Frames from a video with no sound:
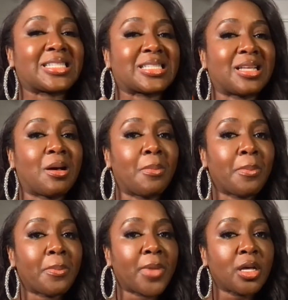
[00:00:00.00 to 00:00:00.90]

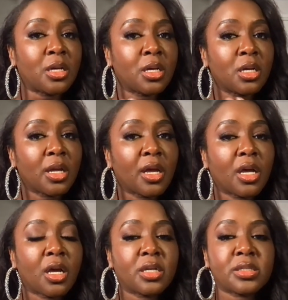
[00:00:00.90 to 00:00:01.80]
some
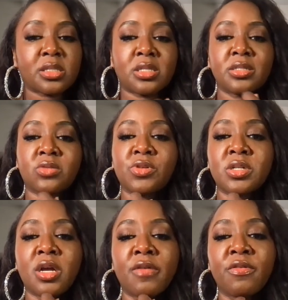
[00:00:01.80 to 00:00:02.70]

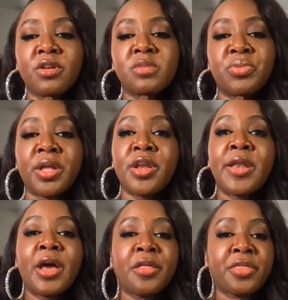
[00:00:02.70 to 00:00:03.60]
sunscreen coverage, but
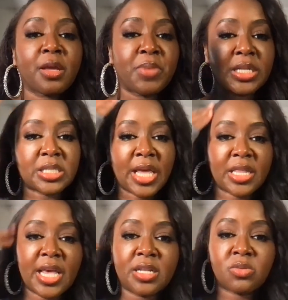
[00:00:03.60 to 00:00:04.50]
nothing beats that.
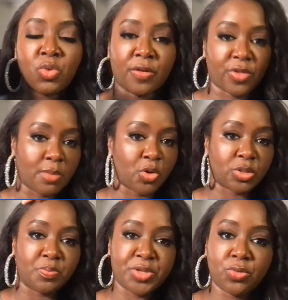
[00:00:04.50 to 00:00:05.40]
That is one of the
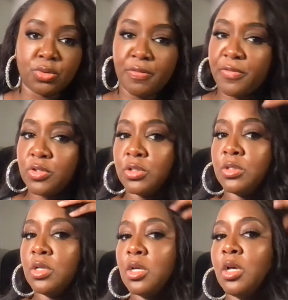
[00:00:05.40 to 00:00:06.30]
most
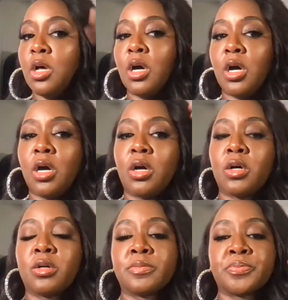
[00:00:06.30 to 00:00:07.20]
beautiful
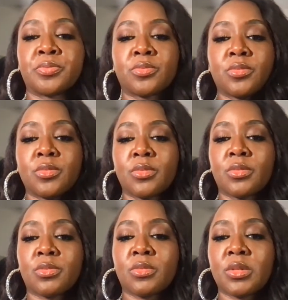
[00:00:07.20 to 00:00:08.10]
um
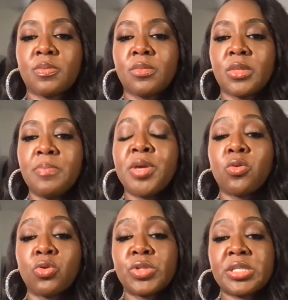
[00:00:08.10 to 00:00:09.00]

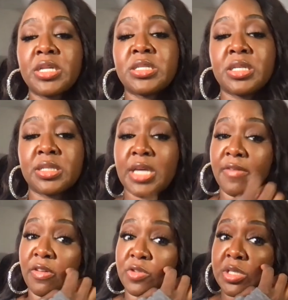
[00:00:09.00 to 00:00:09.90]
mineral skin tints I
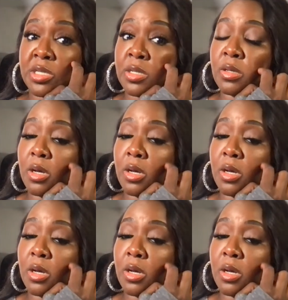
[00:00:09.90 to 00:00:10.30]
have ever seen.